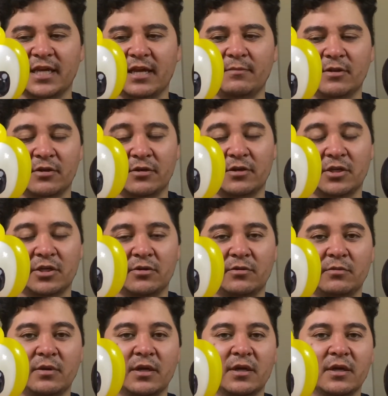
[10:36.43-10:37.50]
It'll look cute,
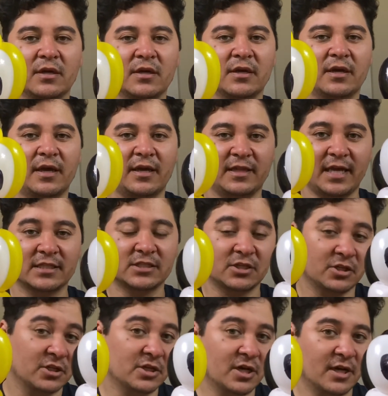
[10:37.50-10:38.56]
and that's a
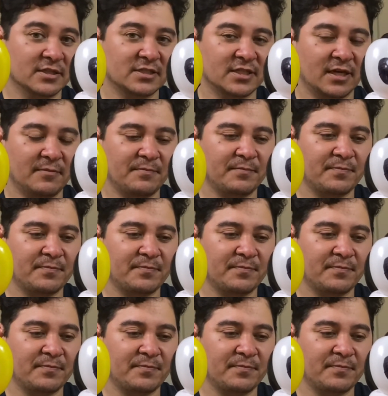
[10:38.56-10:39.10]
good concept.